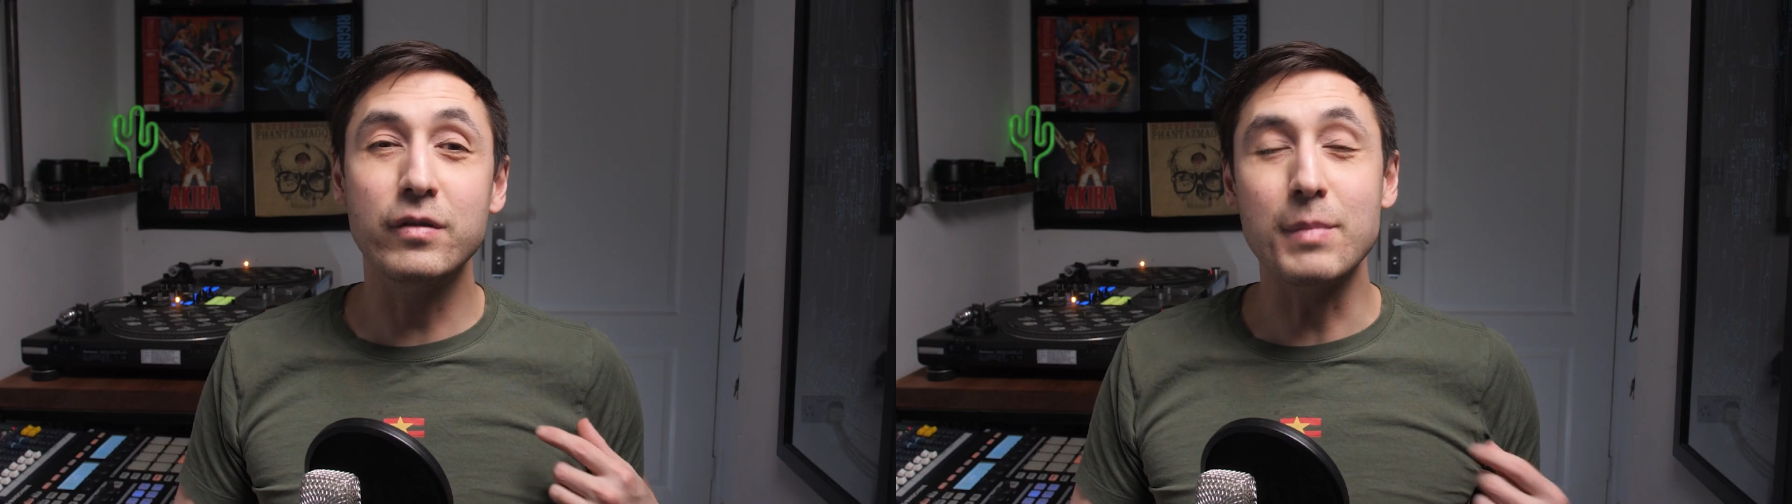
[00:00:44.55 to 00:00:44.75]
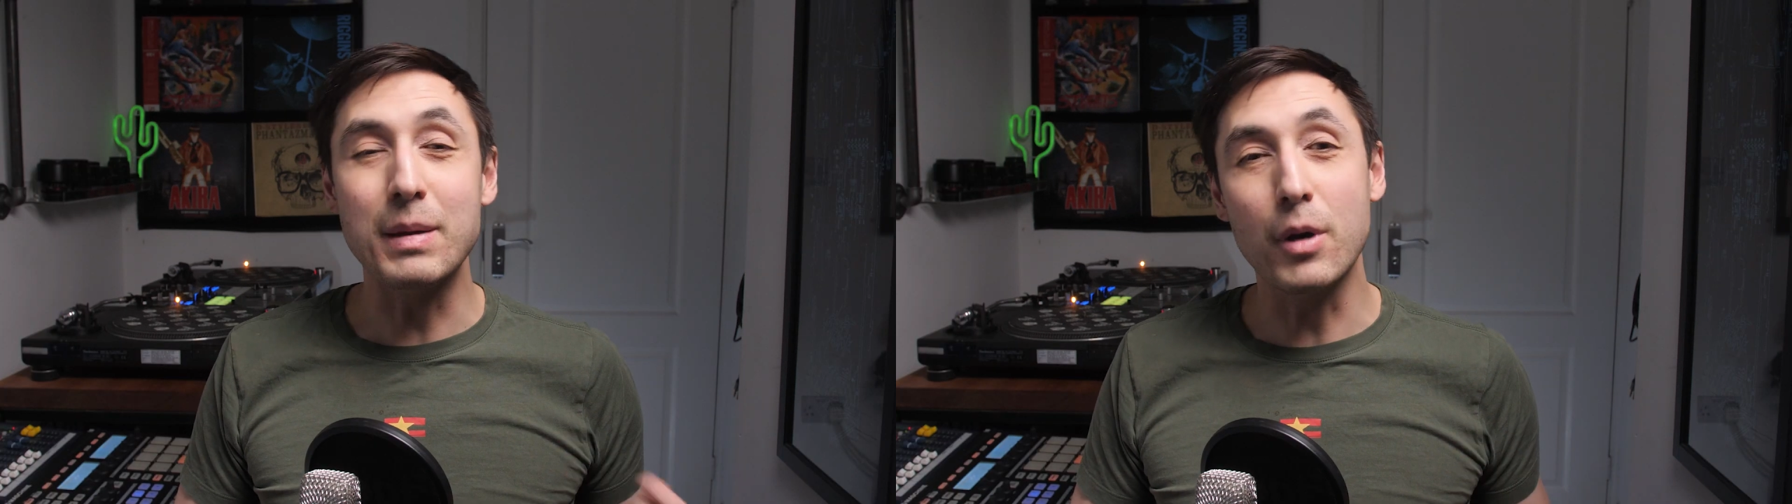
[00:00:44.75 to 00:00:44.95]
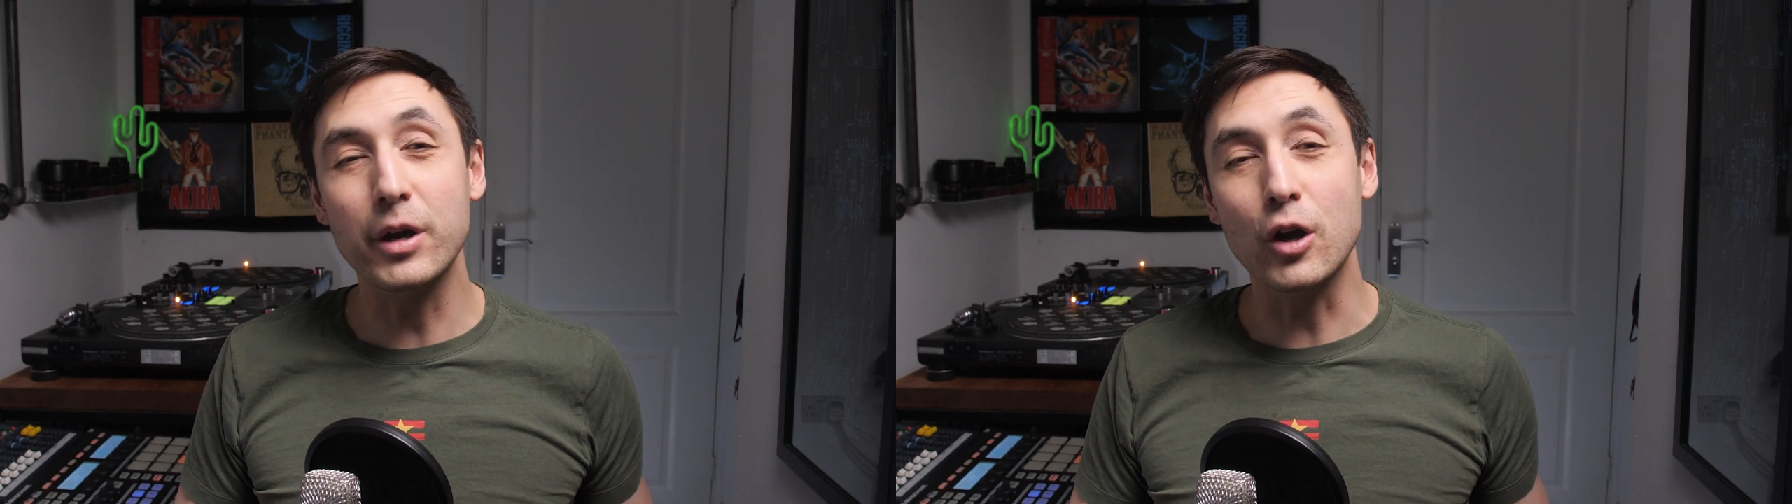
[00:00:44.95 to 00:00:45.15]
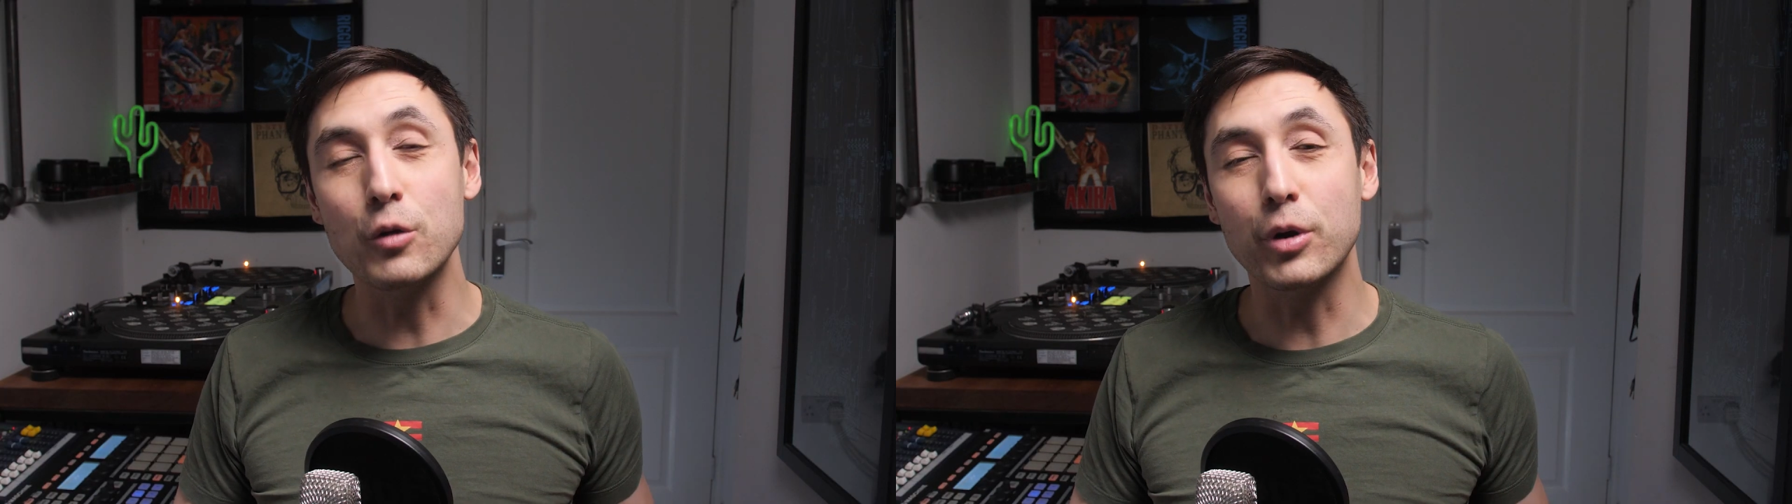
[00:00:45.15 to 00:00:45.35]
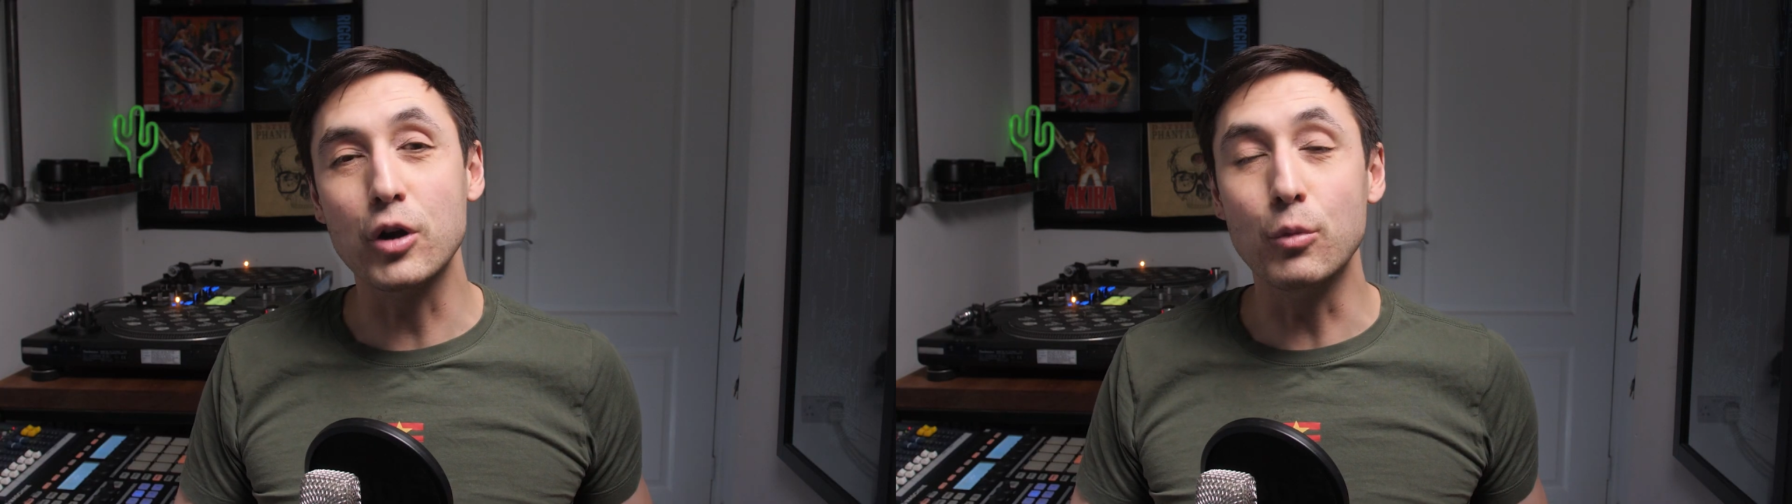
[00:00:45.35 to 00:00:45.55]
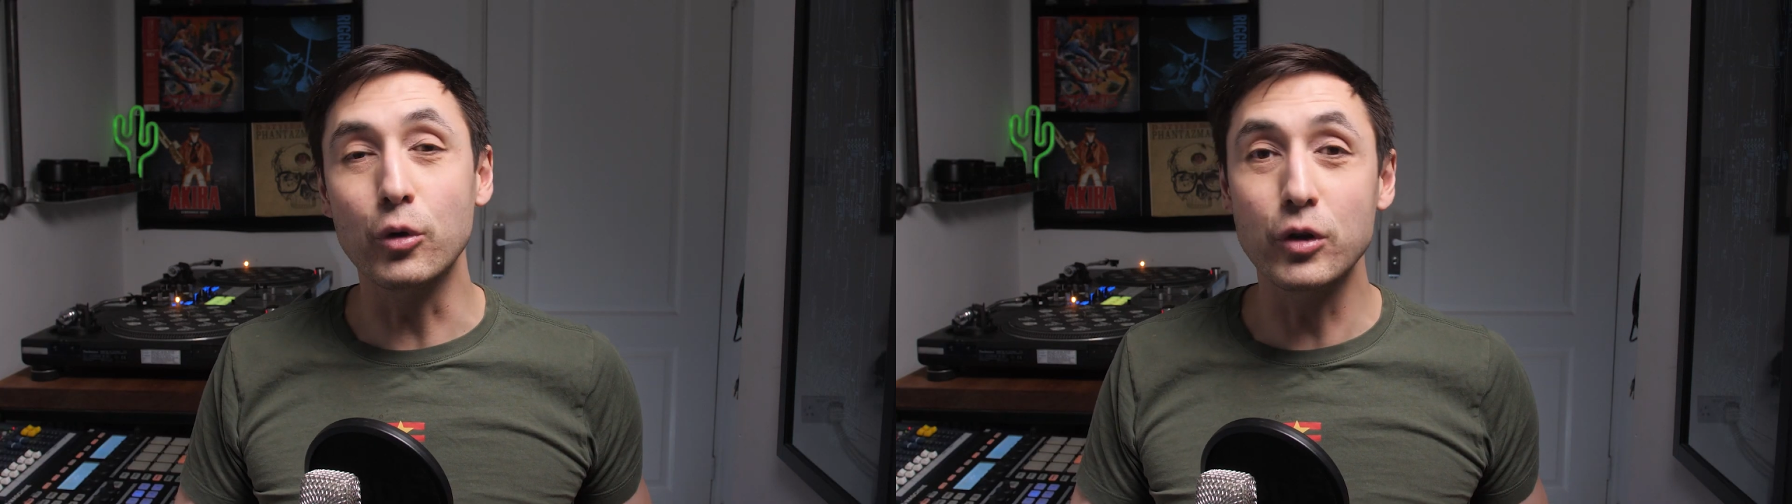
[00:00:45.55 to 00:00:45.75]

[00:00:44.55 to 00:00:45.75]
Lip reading: to make my GoPro more